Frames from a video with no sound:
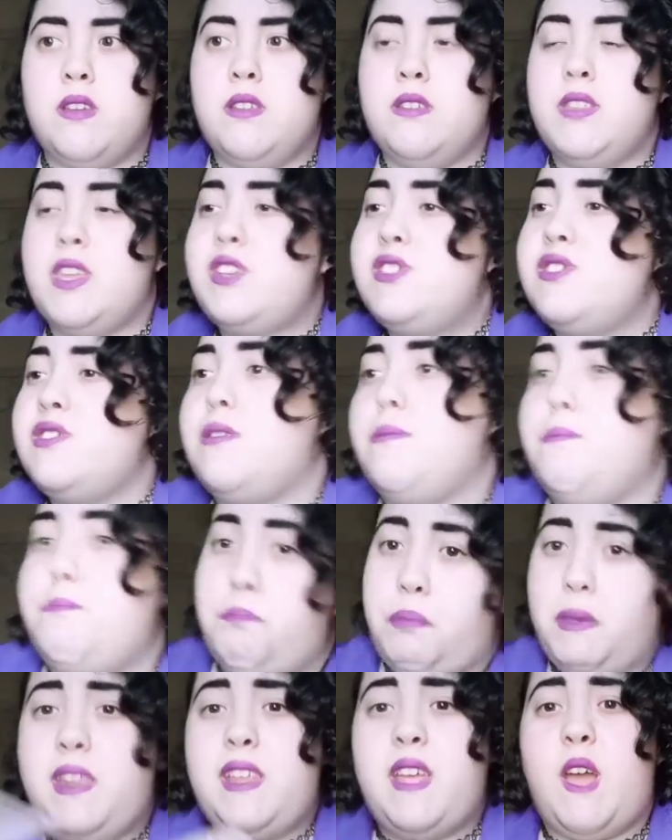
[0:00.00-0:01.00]
It should have
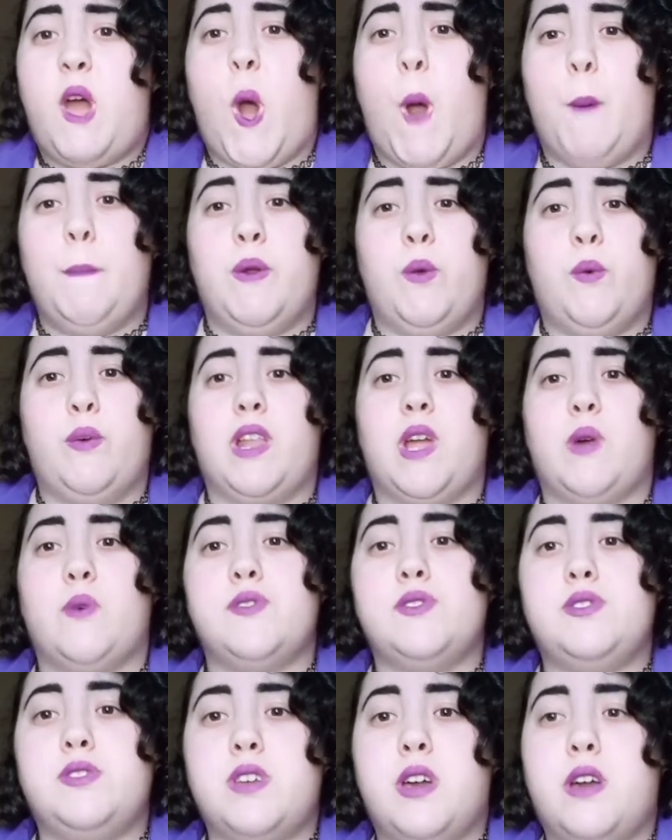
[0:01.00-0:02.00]
helped me when I
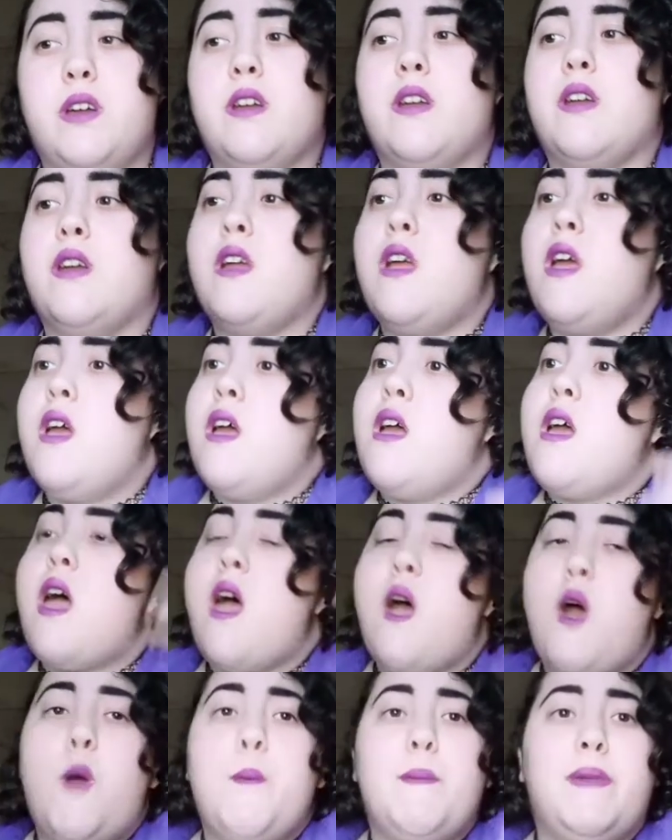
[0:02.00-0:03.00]
was younger.
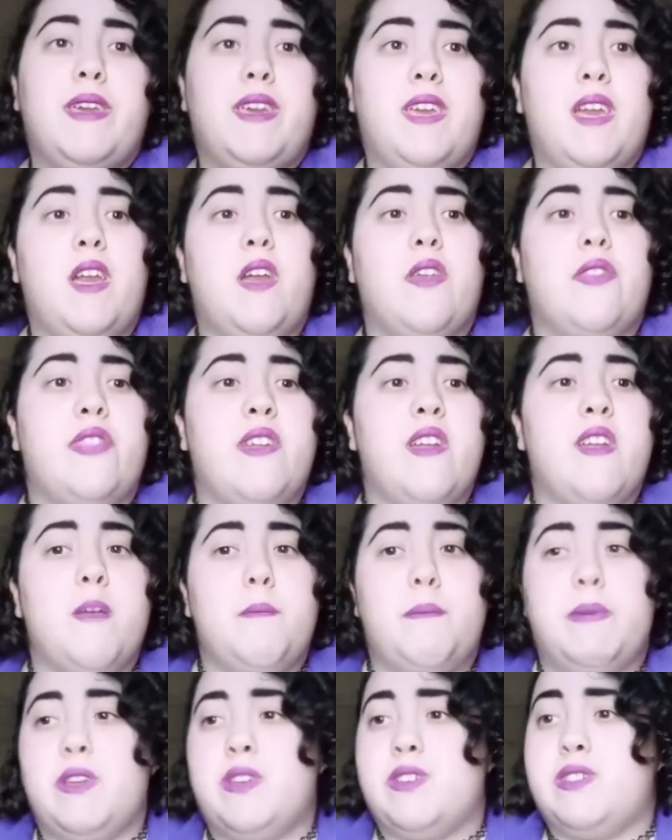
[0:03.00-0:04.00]
Help me get a
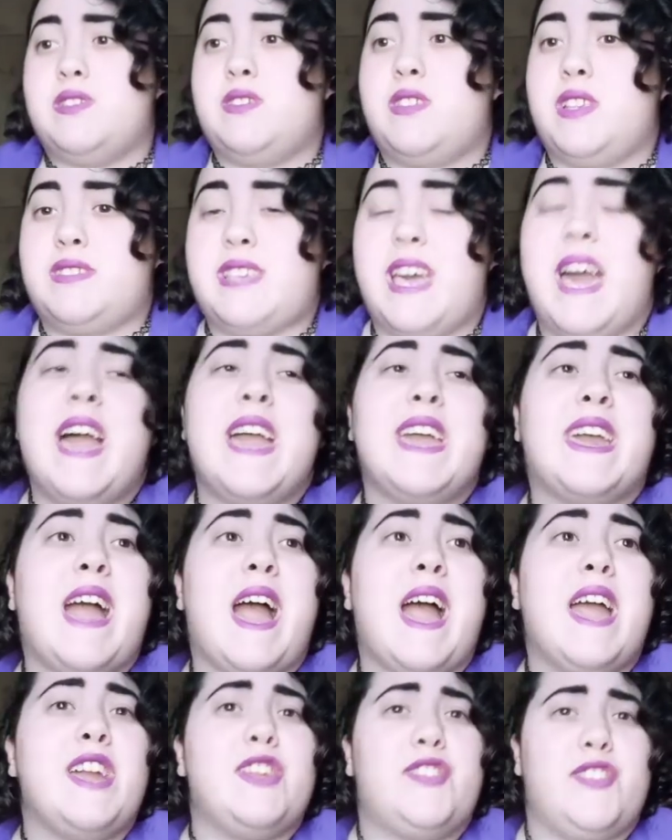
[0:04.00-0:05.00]
therapy or a
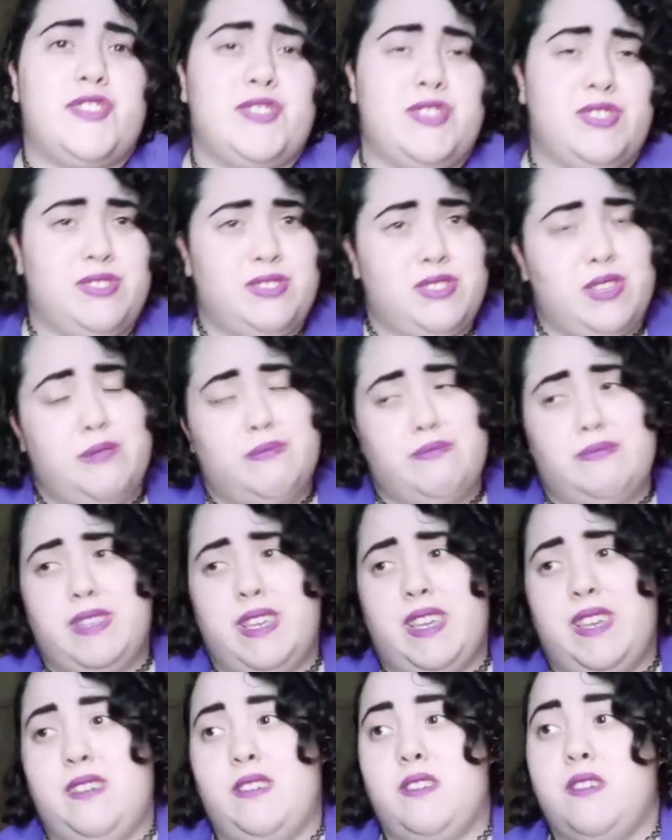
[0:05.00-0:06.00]
psychiatrist or
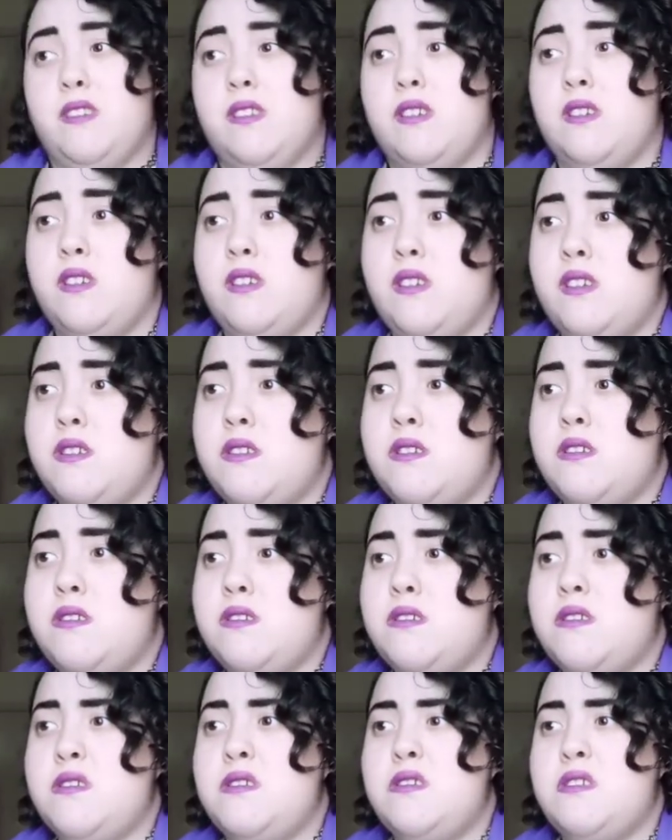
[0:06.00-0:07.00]
something.
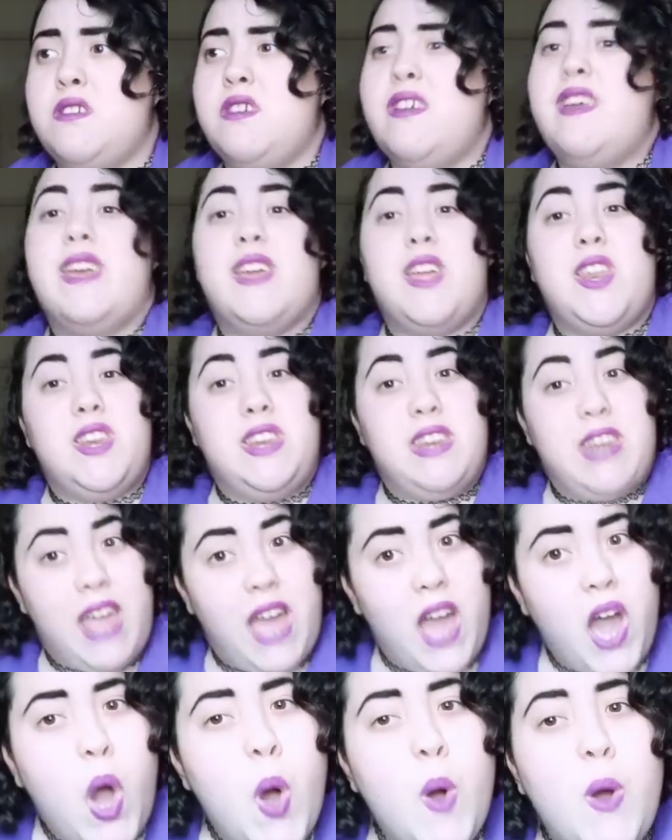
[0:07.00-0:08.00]
And
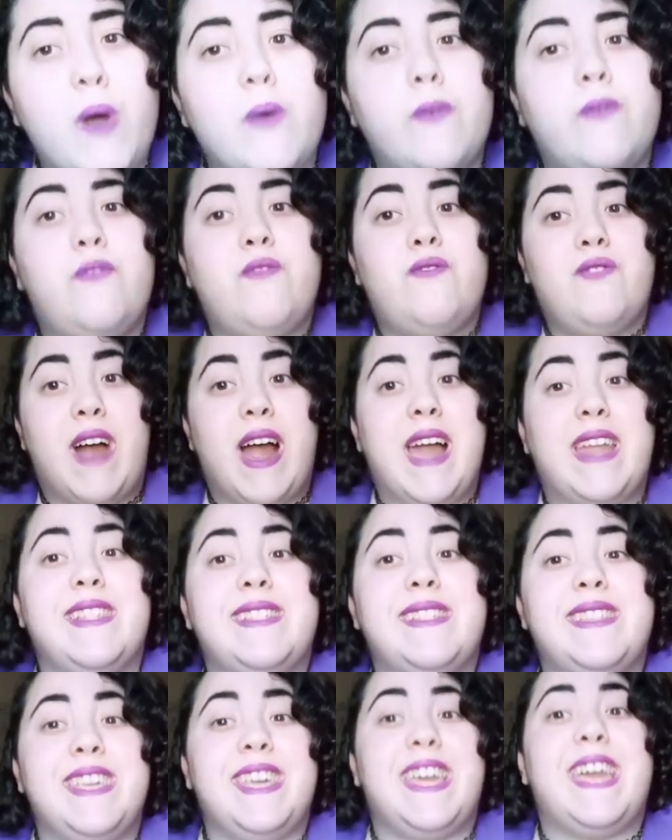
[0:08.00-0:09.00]
now I'm
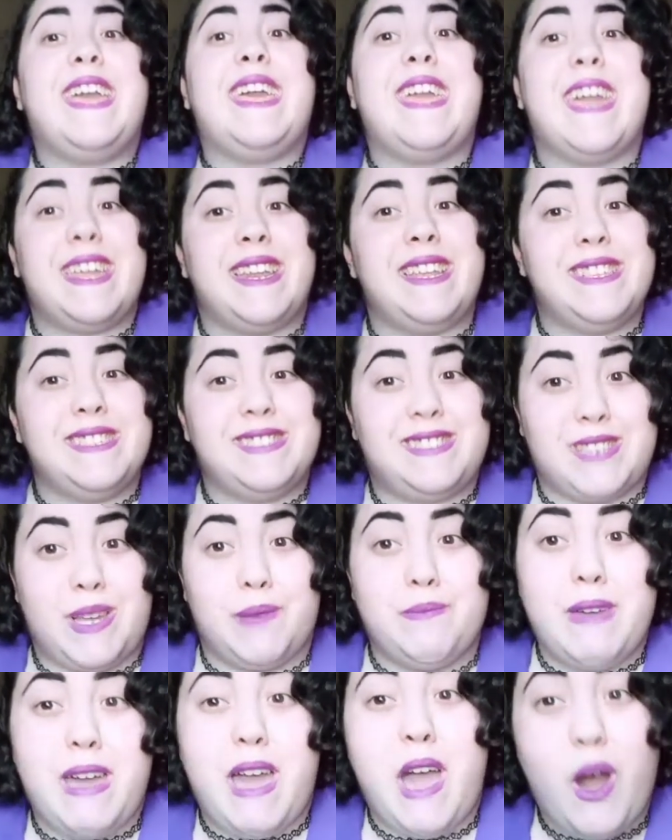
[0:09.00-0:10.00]
finally getting
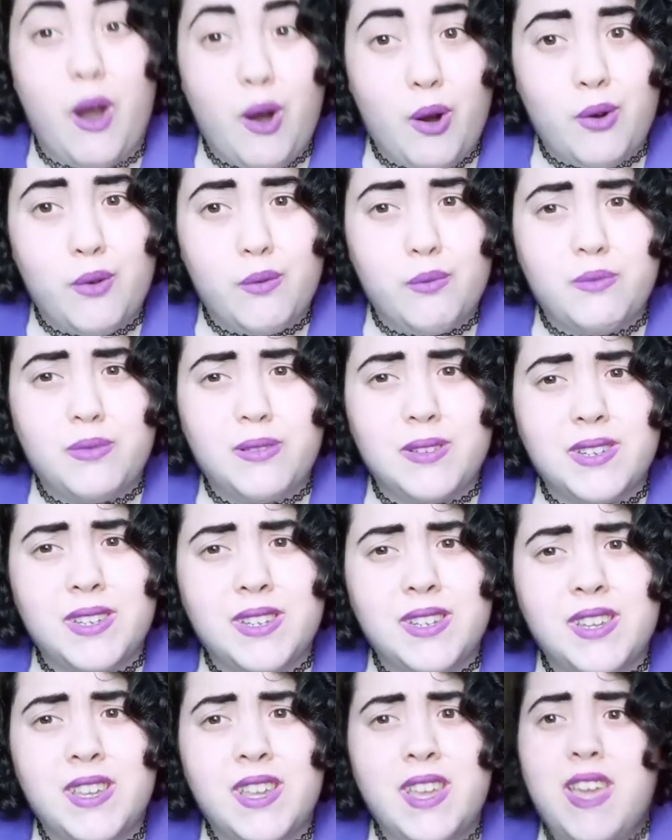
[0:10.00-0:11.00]
some help
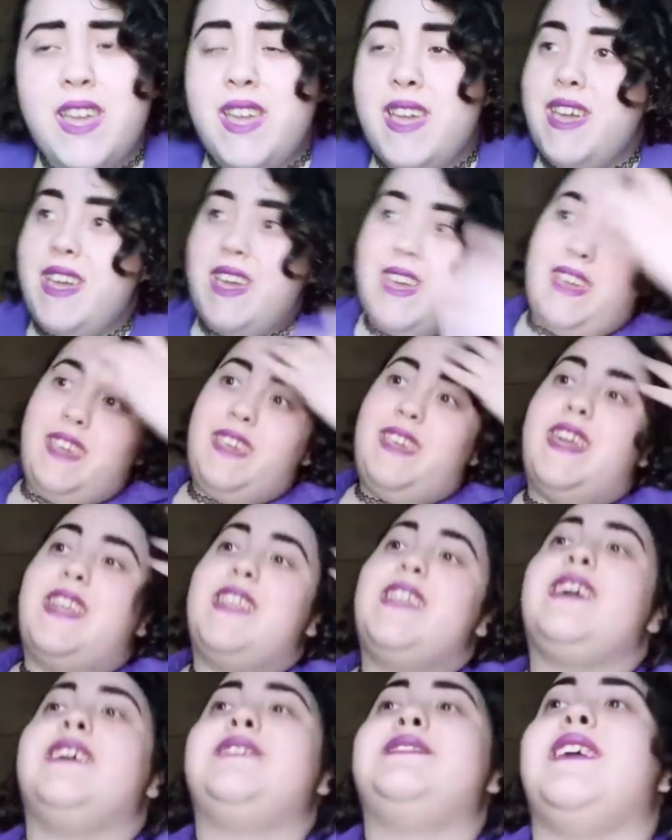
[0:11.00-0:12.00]
and
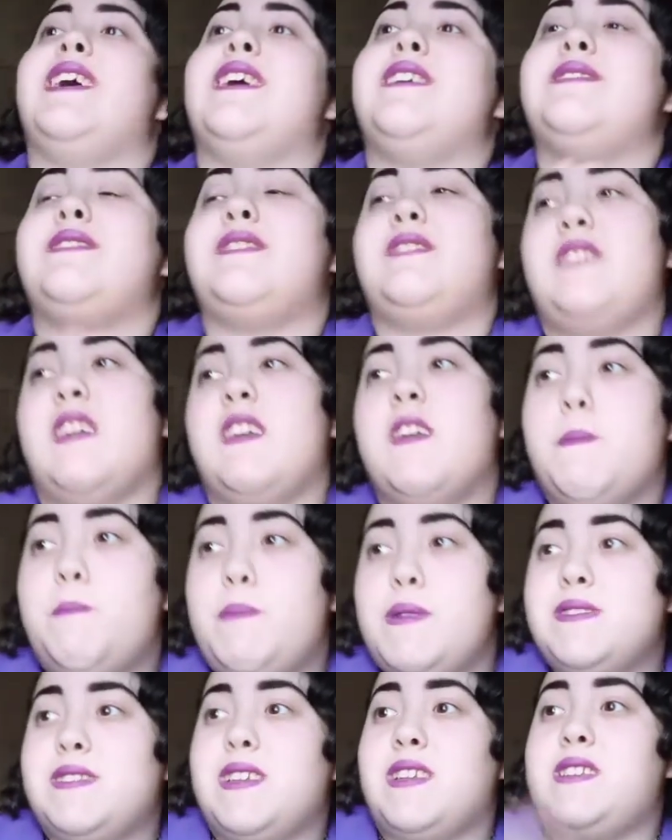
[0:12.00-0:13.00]
getting us a
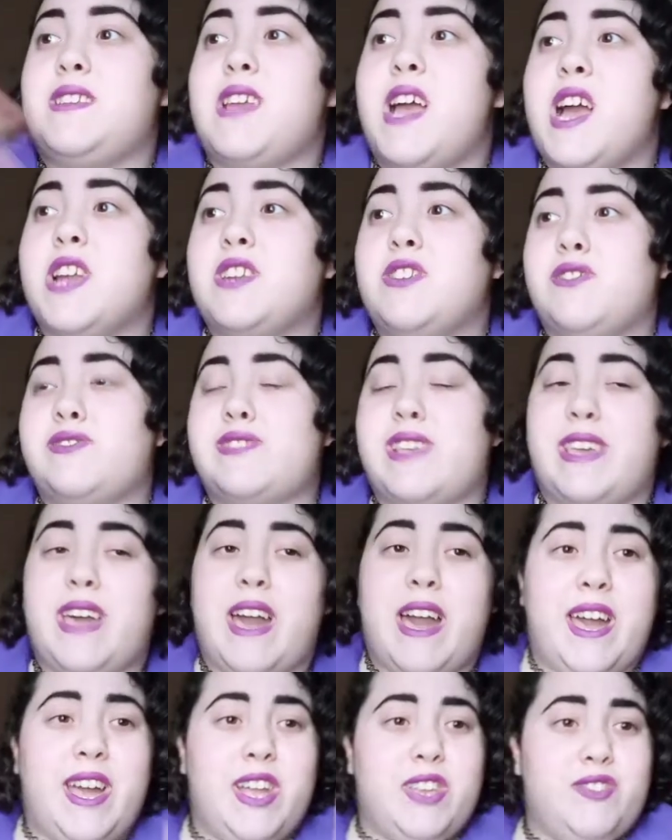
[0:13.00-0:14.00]
therapist, a doctor,
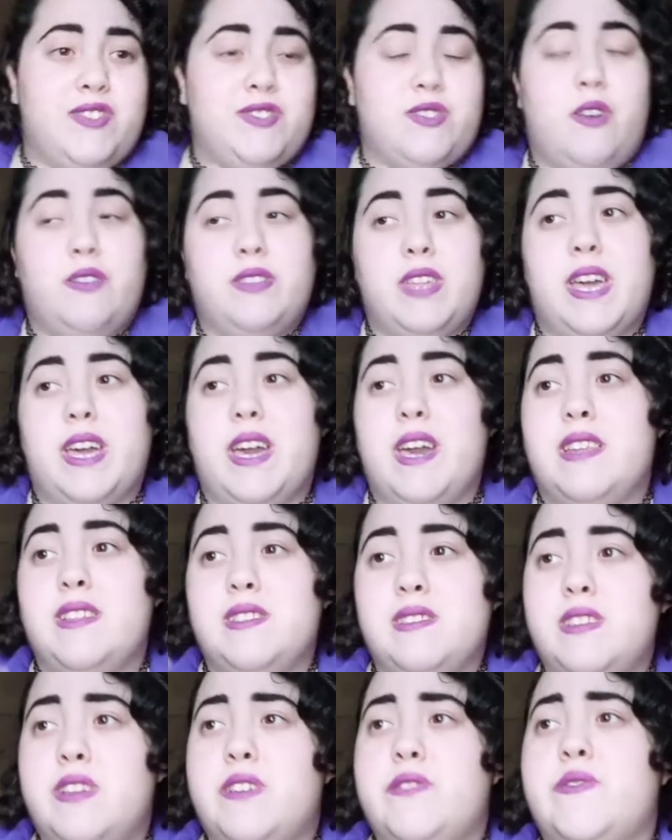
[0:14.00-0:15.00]
psychiatrist, all that kind of
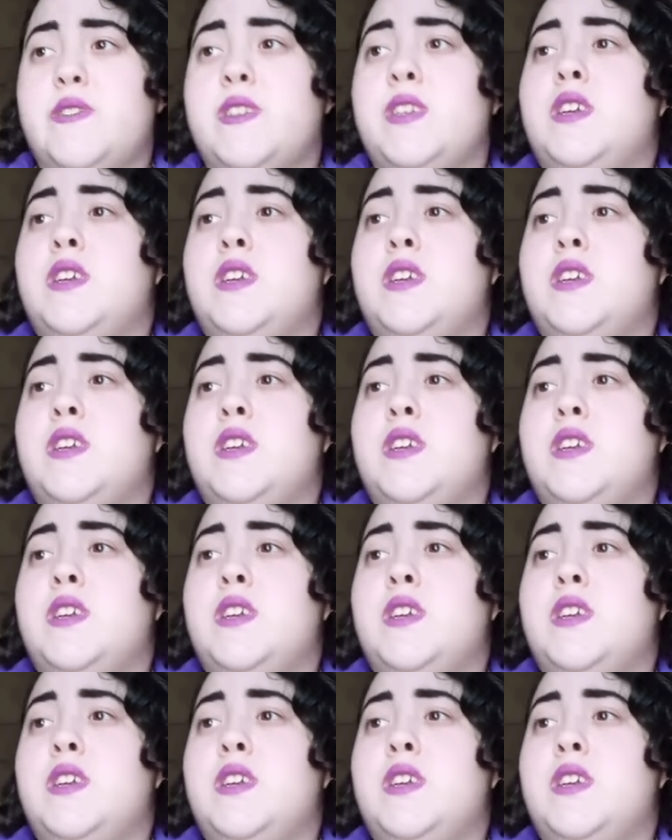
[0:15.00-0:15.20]
stuff.